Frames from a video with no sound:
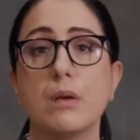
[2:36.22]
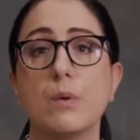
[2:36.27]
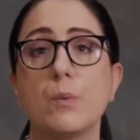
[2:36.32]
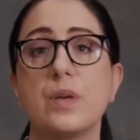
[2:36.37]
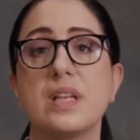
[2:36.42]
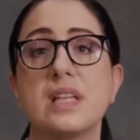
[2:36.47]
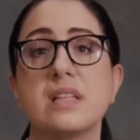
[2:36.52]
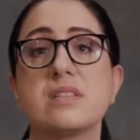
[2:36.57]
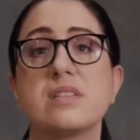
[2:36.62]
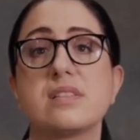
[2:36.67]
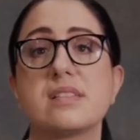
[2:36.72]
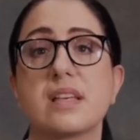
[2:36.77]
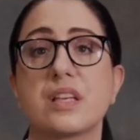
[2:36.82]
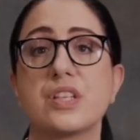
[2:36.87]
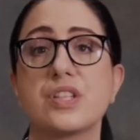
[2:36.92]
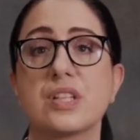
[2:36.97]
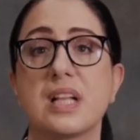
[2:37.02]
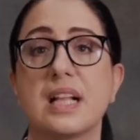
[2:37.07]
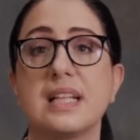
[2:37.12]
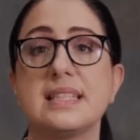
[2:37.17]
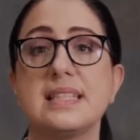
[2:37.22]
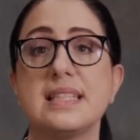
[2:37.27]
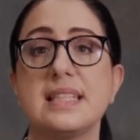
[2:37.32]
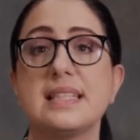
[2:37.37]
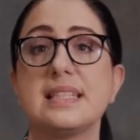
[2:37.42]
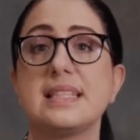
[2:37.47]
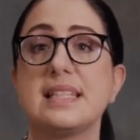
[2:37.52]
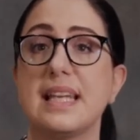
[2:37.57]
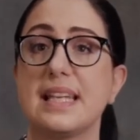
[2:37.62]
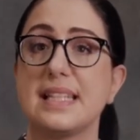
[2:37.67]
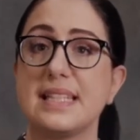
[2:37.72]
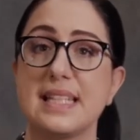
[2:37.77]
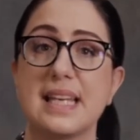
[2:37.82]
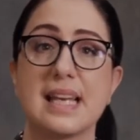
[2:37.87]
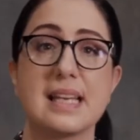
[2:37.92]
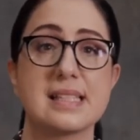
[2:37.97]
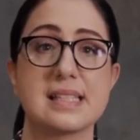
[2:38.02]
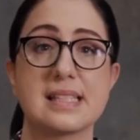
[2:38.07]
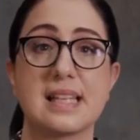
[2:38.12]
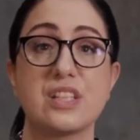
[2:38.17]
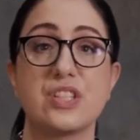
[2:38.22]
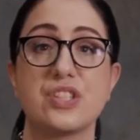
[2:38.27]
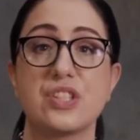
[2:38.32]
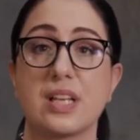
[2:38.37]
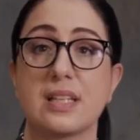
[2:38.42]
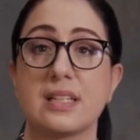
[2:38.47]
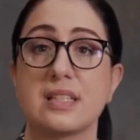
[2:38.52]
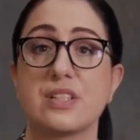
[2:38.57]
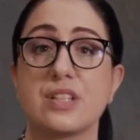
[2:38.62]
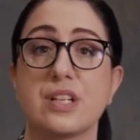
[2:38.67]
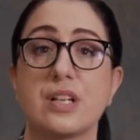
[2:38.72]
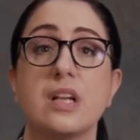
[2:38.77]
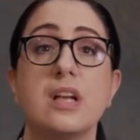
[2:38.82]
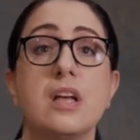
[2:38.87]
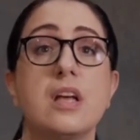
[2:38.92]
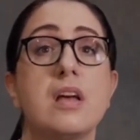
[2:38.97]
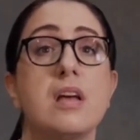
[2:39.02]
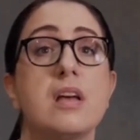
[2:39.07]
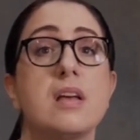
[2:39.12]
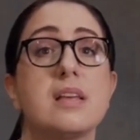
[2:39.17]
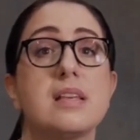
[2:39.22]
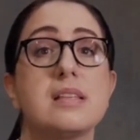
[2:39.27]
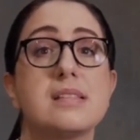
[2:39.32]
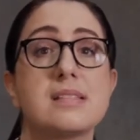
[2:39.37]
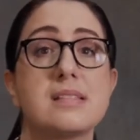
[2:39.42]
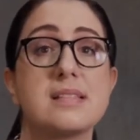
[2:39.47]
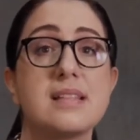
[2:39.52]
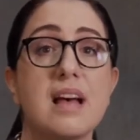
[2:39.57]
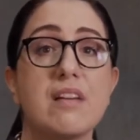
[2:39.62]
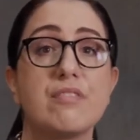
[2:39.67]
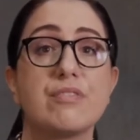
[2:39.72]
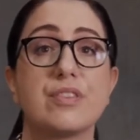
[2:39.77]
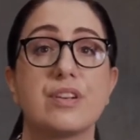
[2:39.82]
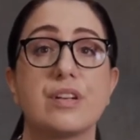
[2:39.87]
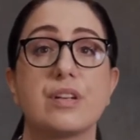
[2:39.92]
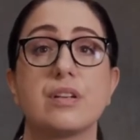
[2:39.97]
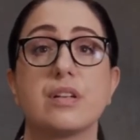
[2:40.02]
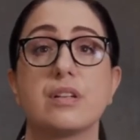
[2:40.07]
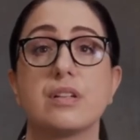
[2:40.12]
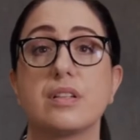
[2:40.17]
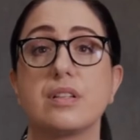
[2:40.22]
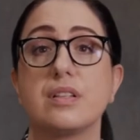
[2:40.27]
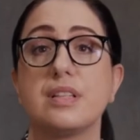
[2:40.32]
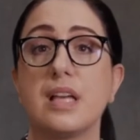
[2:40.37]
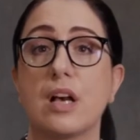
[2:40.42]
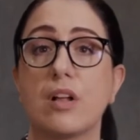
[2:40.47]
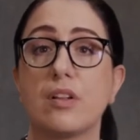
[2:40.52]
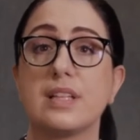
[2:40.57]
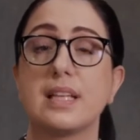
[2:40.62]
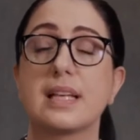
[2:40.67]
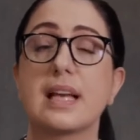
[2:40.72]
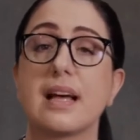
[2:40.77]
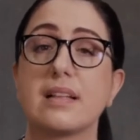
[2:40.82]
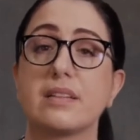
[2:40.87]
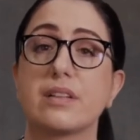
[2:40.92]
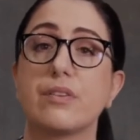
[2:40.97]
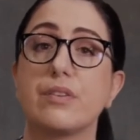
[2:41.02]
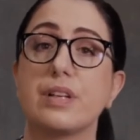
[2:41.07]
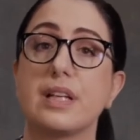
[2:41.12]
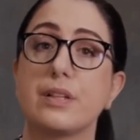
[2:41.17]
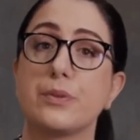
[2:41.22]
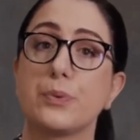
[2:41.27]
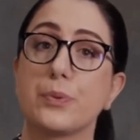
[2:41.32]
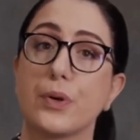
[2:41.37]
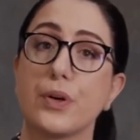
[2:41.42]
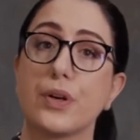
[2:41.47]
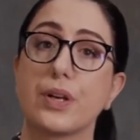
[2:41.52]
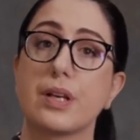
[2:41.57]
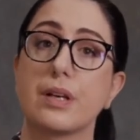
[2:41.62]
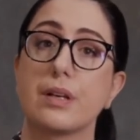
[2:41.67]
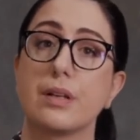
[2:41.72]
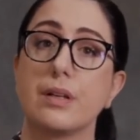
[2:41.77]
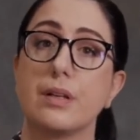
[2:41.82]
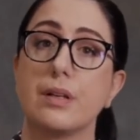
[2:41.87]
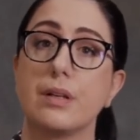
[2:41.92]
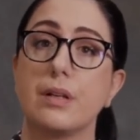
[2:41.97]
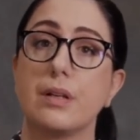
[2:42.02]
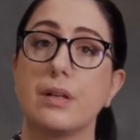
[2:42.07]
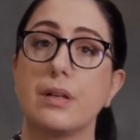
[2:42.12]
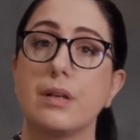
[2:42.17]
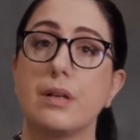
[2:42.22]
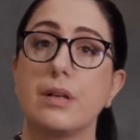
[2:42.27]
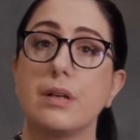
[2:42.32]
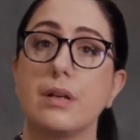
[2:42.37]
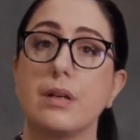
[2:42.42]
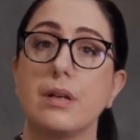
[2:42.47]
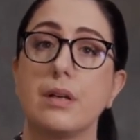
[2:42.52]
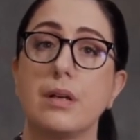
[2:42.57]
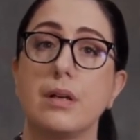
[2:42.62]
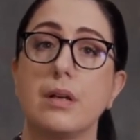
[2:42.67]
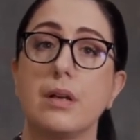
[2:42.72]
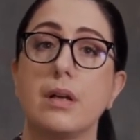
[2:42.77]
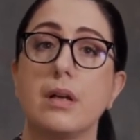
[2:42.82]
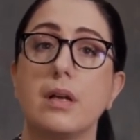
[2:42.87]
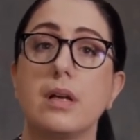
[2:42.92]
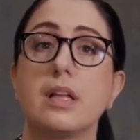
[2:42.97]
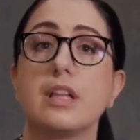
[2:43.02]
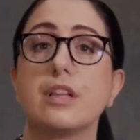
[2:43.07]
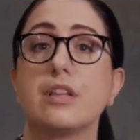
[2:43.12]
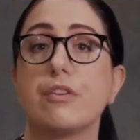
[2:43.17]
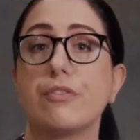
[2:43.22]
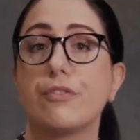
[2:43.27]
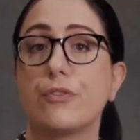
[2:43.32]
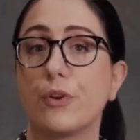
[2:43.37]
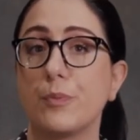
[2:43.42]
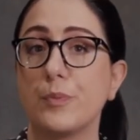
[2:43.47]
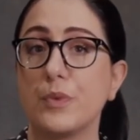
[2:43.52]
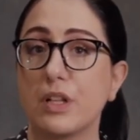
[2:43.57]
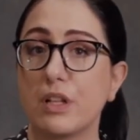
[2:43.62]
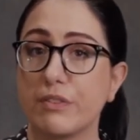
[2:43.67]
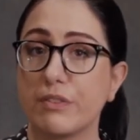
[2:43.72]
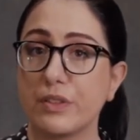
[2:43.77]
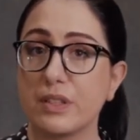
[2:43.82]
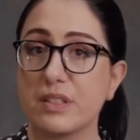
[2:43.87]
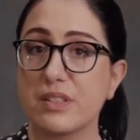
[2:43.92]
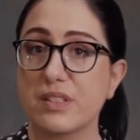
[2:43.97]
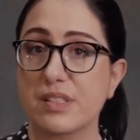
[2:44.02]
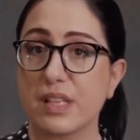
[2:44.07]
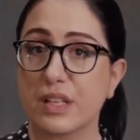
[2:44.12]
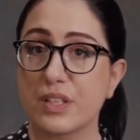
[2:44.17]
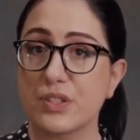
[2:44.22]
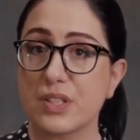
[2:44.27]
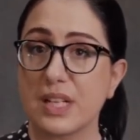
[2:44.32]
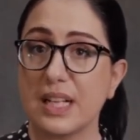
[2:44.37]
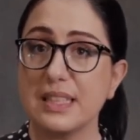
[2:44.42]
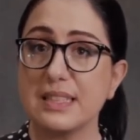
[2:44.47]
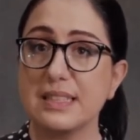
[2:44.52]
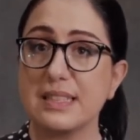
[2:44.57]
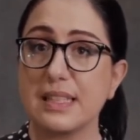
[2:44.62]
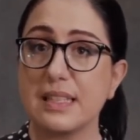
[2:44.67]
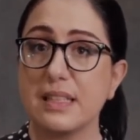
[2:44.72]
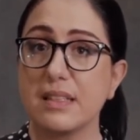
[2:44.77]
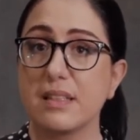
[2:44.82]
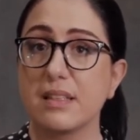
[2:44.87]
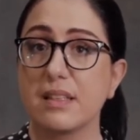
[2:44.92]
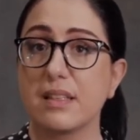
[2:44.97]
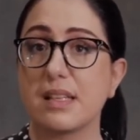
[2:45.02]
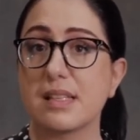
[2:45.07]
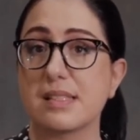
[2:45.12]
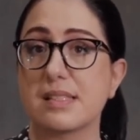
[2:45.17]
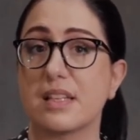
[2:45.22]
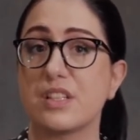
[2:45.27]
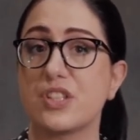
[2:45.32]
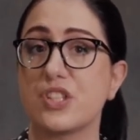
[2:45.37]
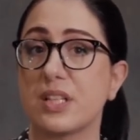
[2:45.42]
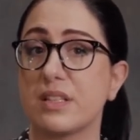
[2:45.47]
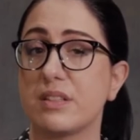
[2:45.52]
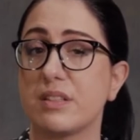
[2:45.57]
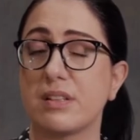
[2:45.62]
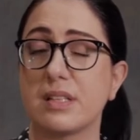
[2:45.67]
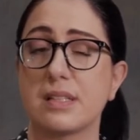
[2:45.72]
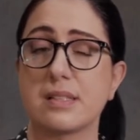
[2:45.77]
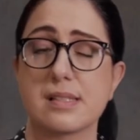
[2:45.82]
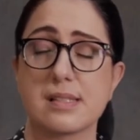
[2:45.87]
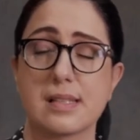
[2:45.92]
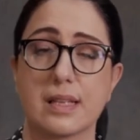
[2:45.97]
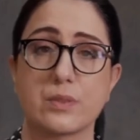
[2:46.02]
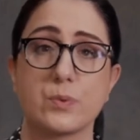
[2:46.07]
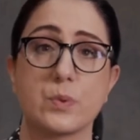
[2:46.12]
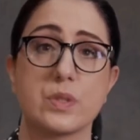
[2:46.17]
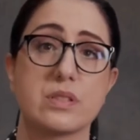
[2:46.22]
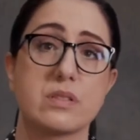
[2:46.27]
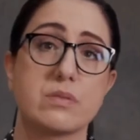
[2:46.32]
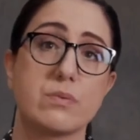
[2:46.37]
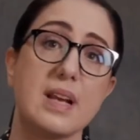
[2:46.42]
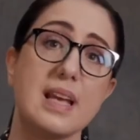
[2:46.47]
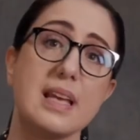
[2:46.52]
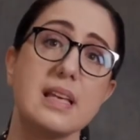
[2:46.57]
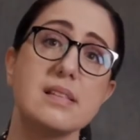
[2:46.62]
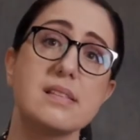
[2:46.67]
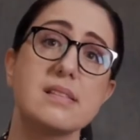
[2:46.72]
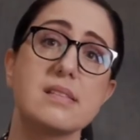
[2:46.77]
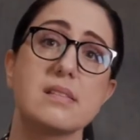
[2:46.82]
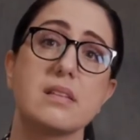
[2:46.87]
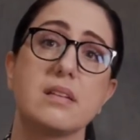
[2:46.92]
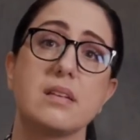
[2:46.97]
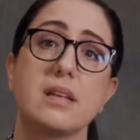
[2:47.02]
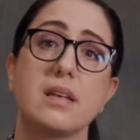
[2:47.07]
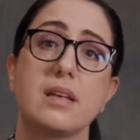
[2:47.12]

with intersectionality, the idea is that gender is never the only category at work. The formula of intersectionality is that gender intersects with race,